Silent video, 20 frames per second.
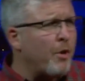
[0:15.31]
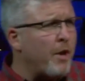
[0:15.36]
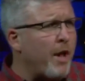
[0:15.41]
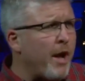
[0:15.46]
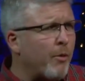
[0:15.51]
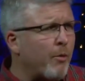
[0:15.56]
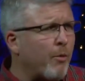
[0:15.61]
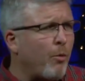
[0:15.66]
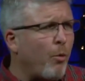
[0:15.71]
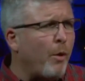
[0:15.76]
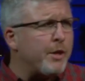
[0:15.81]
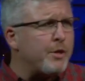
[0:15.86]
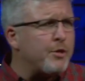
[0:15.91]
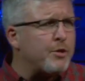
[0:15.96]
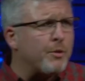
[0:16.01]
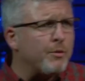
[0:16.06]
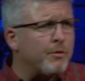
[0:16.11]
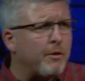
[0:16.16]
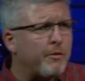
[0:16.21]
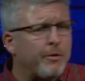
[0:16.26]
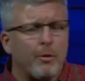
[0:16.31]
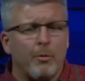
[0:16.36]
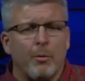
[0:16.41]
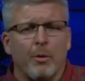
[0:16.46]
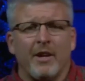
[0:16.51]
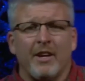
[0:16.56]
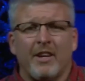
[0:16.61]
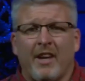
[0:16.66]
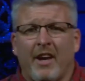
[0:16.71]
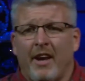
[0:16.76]
not quite sure that they're
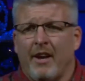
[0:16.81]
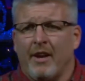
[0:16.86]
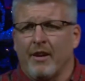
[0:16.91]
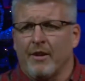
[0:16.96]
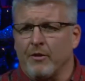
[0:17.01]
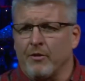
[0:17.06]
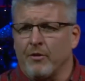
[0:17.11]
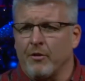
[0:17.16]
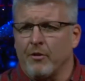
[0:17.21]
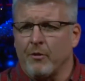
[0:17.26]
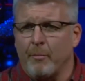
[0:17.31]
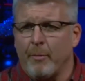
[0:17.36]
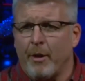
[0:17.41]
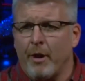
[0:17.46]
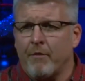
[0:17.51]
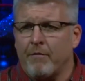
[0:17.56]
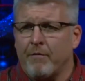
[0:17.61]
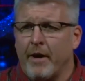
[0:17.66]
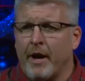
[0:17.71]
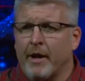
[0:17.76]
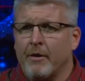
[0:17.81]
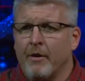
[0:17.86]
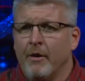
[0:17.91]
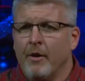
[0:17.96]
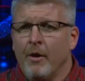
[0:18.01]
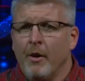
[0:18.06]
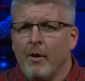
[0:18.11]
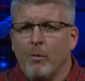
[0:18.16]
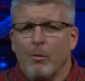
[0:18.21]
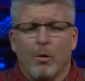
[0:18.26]
really kings. As a matter of fact,
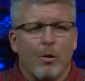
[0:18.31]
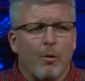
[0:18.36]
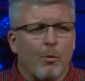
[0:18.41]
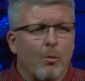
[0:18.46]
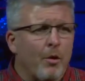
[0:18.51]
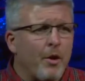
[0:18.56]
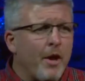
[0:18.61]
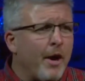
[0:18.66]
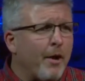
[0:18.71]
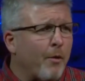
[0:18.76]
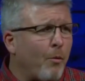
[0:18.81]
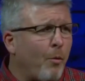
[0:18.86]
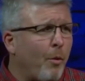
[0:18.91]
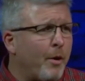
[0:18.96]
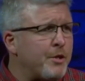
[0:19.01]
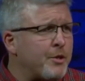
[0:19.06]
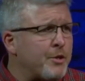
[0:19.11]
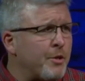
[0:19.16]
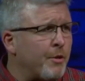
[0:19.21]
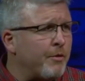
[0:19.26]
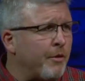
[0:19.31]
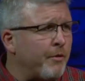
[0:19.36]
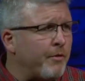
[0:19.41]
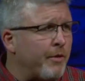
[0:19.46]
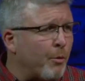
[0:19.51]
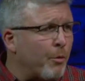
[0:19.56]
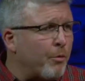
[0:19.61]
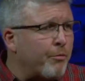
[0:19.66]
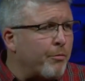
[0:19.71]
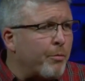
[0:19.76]
we're, we're not quite sure that there
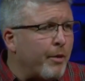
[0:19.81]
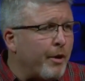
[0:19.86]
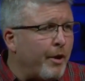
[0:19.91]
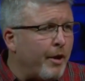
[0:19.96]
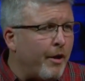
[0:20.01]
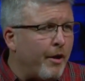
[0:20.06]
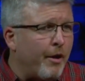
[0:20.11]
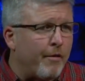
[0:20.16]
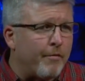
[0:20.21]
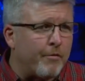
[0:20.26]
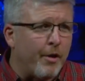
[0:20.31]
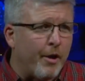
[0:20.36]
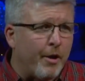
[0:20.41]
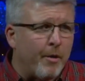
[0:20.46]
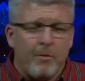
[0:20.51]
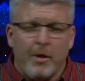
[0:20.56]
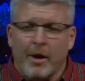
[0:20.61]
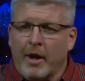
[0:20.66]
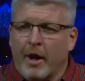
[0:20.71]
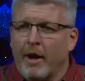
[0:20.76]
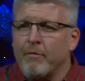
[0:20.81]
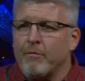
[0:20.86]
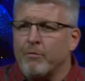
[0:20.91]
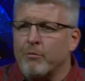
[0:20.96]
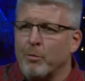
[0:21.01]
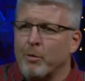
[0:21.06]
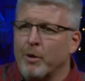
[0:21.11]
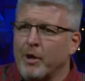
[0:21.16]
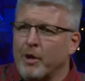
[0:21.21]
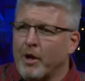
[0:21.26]
were three of them. They gave
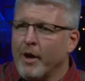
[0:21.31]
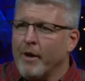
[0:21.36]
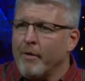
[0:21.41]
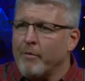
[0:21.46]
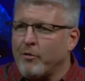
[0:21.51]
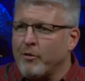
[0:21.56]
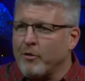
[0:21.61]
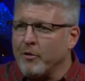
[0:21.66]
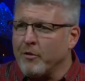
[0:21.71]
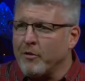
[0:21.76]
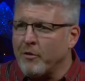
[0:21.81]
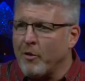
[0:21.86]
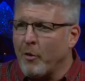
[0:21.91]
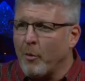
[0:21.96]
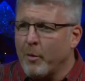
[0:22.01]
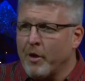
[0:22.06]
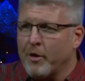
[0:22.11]
three gifts, and so we